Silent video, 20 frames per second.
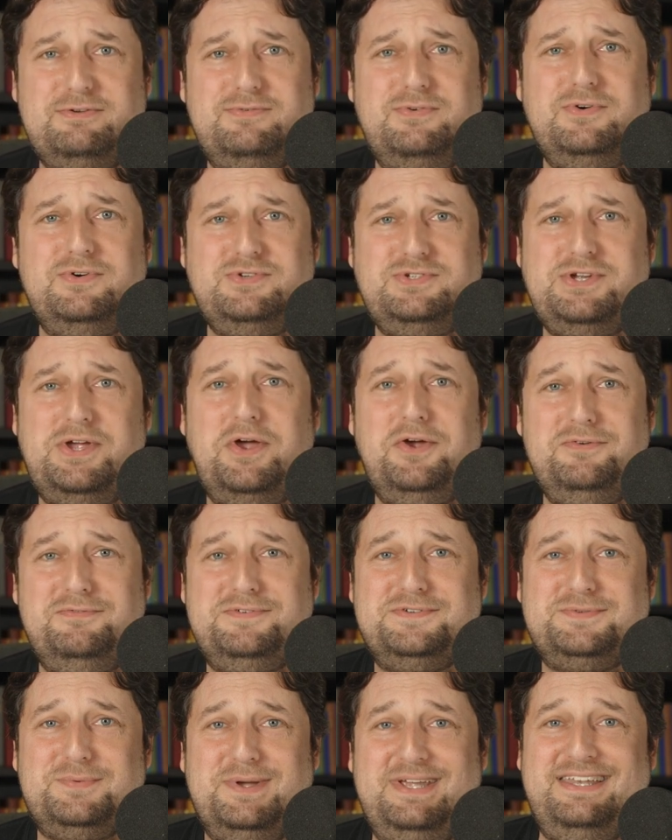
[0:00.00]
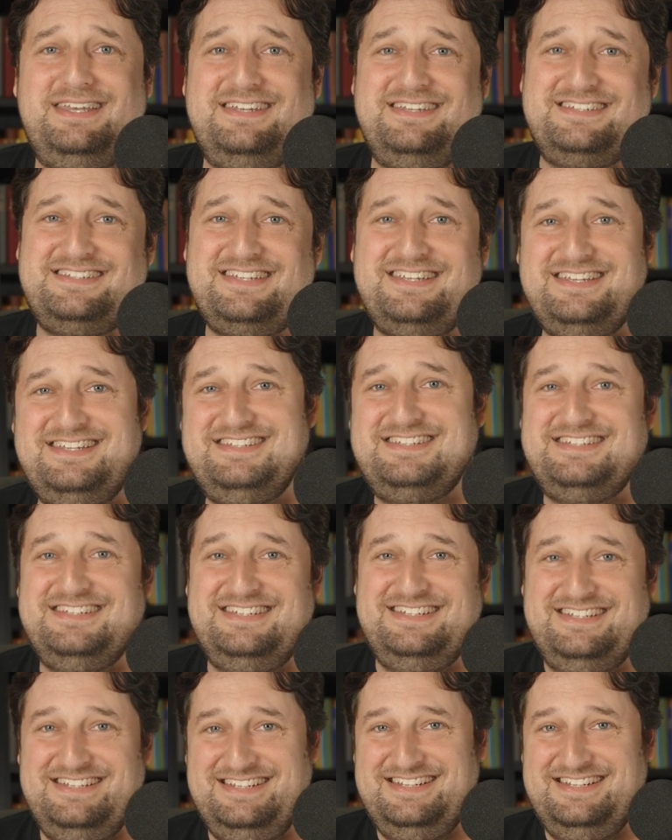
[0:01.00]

for Jehovah's Witnesses.